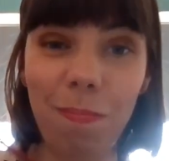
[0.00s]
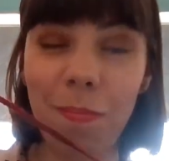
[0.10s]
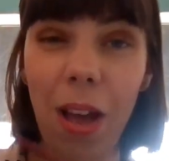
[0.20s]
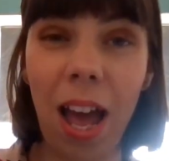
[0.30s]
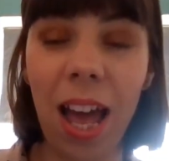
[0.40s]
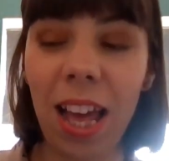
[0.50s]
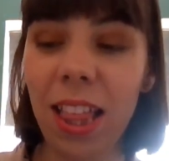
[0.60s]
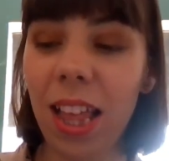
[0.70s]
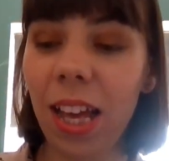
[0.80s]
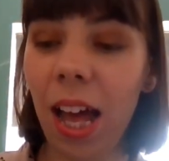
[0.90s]
I
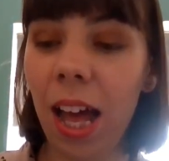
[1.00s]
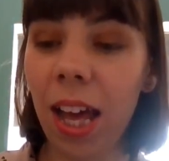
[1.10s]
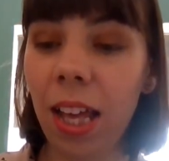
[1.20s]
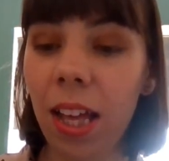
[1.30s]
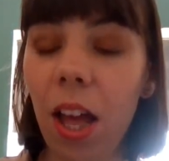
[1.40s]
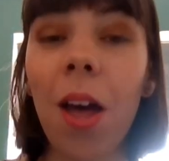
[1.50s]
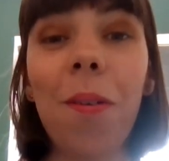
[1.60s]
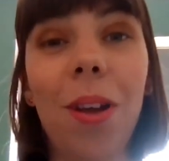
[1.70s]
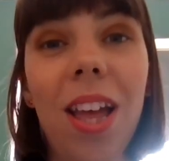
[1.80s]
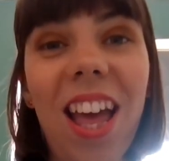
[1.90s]

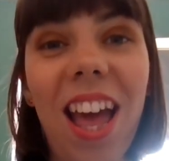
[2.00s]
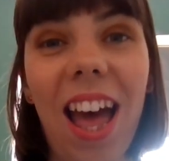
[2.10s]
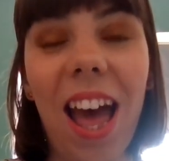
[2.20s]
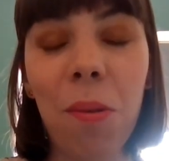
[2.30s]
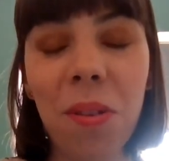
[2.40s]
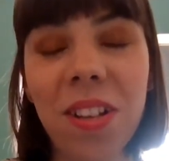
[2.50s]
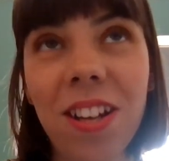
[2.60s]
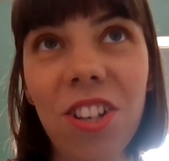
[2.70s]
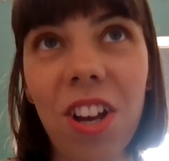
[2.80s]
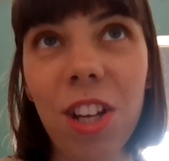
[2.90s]
was going
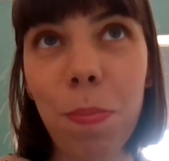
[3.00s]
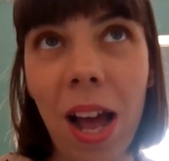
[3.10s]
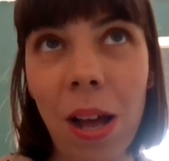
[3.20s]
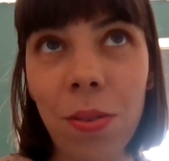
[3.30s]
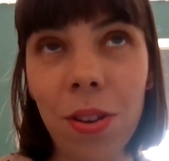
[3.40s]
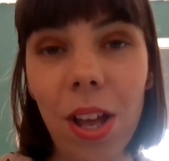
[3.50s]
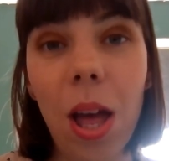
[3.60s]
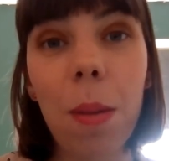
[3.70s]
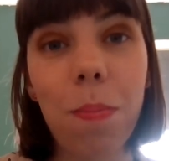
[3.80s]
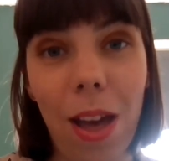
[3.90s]
to charge £1,
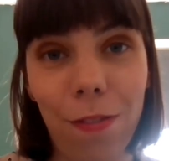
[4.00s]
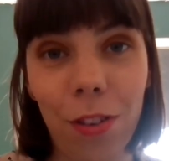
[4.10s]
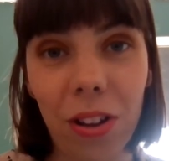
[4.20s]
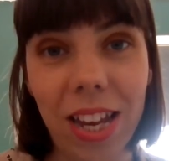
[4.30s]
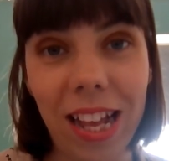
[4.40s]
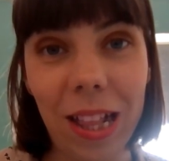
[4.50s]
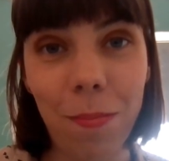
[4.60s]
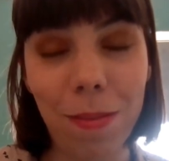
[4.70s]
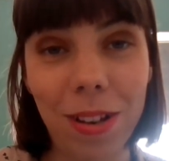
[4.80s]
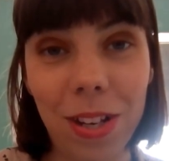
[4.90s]
but I forgot to take them
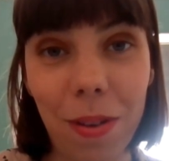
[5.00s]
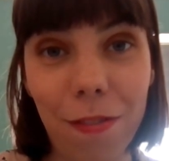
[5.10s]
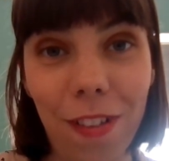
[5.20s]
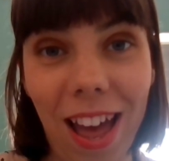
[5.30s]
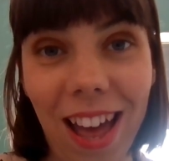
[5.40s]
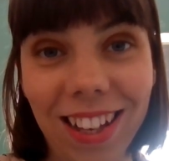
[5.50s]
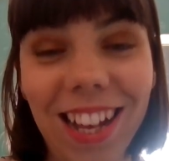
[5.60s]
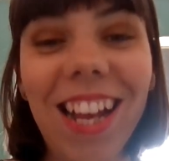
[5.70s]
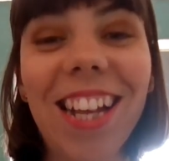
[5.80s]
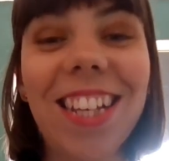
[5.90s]
with me to my fair.
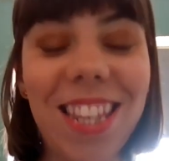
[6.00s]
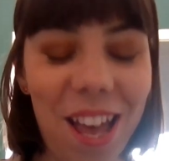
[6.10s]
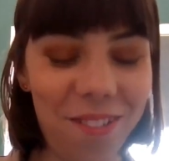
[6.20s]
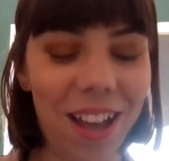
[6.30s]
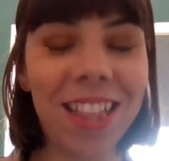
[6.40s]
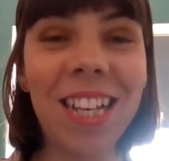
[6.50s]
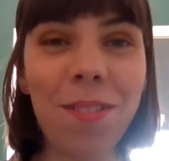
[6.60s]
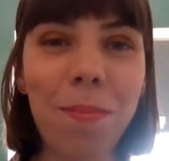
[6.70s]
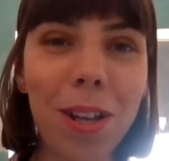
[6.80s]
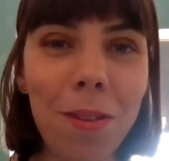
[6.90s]
So these
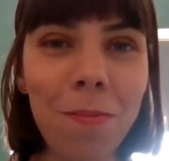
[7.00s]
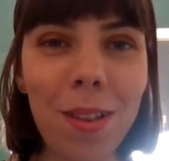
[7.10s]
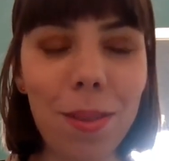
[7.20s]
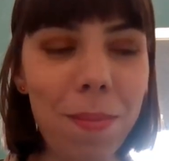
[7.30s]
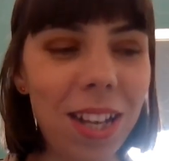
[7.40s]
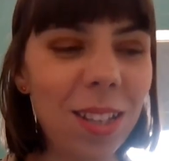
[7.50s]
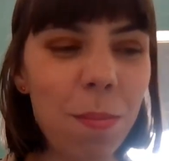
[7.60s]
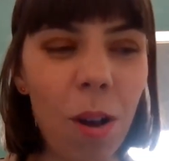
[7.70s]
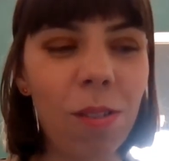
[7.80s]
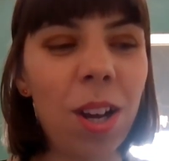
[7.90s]
will be coming with me
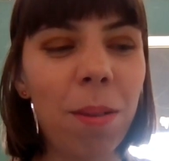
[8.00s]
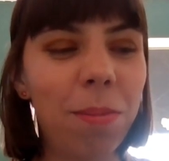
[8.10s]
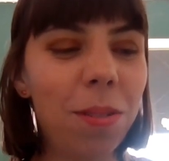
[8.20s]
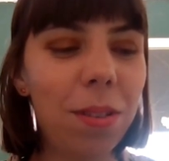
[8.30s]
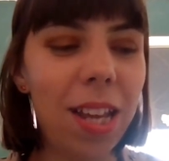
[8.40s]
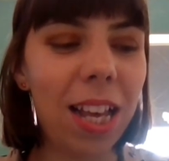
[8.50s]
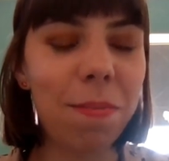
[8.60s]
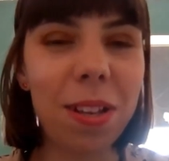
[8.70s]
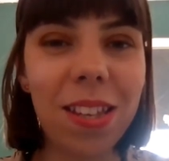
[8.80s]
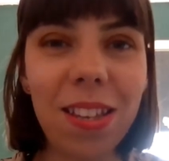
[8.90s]
tomorrow. I'm just taking
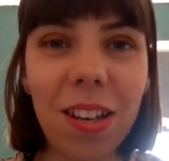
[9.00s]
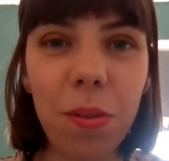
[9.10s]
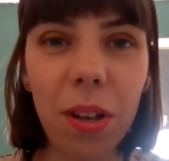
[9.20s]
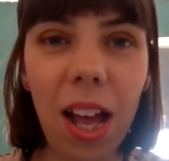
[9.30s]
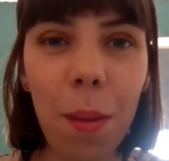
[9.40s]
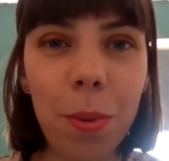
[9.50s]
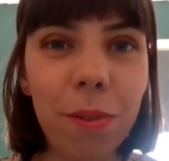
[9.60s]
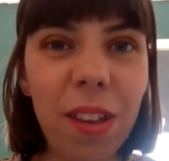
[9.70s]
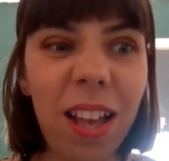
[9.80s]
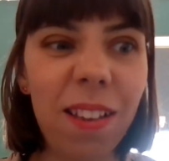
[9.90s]
my sister to a car boot
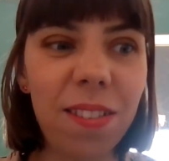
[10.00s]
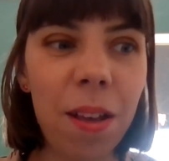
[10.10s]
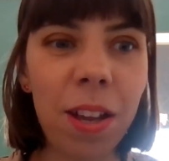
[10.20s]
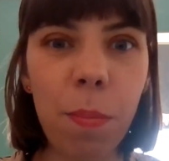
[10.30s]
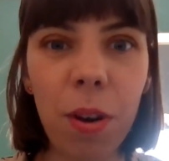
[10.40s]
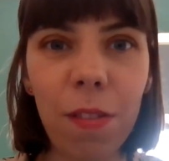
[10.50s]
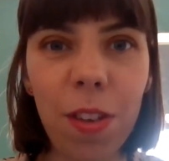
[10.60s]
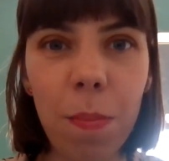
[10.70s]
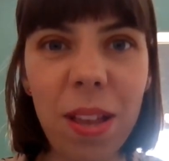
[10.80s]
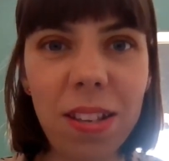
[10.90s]
sale, so I'm going to bring a
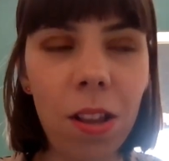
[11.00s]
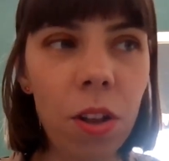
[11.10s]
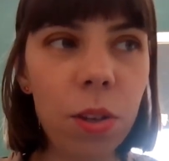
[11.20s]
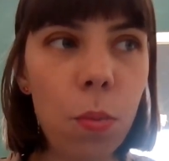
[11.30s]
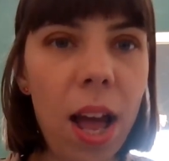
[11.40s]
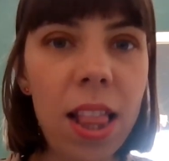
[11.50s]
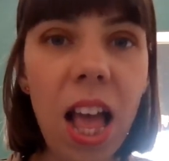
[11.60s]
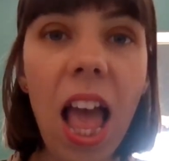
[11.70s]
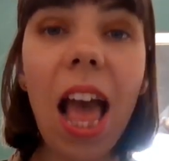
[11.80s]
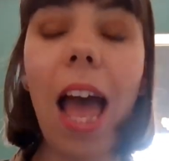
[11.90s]
few bits along as well.
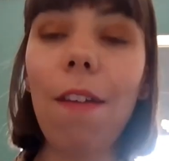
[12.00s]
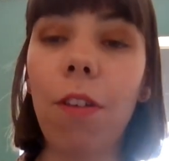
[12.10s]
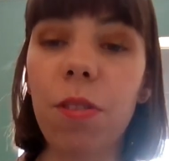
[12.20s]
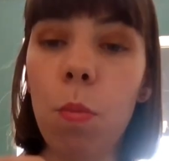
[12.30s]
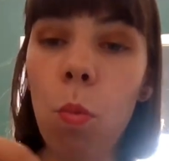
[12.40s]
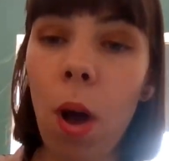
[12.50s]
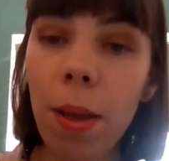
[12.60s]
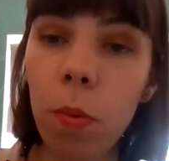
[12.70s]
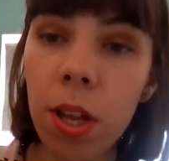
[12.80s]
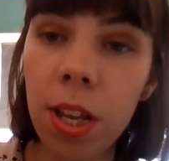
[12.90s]
I've got some
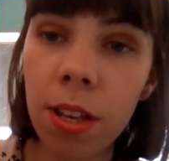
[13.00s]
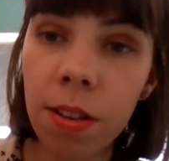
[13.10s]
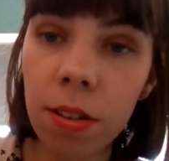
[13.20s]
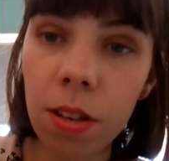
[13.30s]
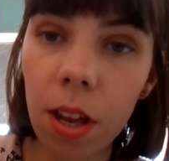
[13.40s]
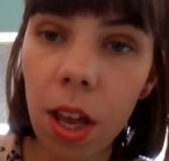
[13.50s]
white ones.